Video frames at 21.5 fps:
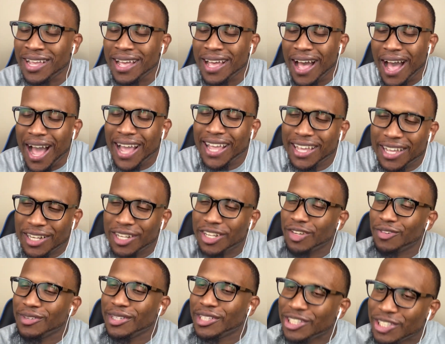How you
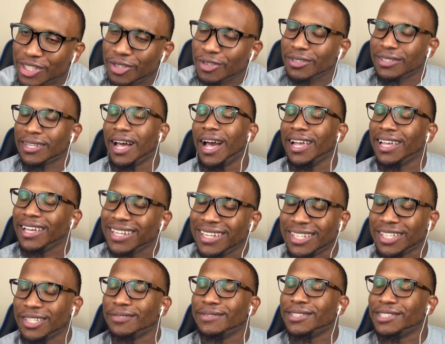doing, Juice? How you
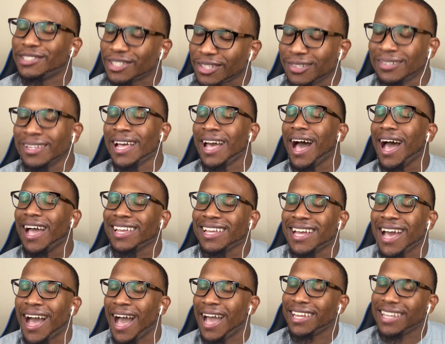doing, Juice?
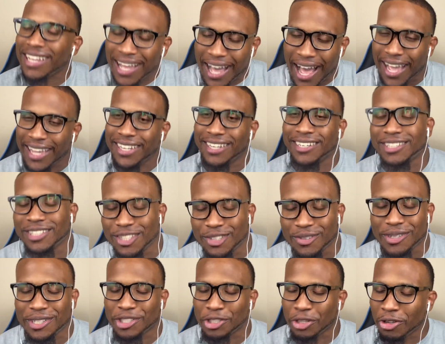How you
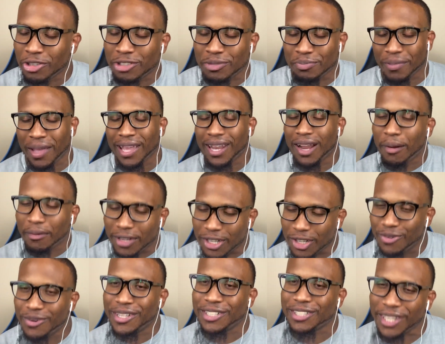doing, Juice? Man, I'm
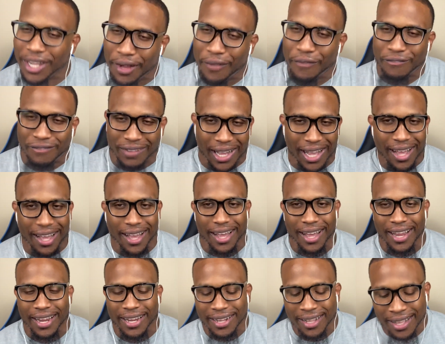doing just
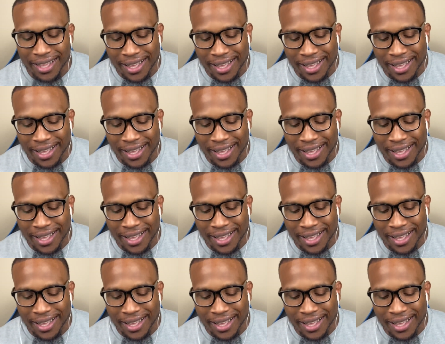fine.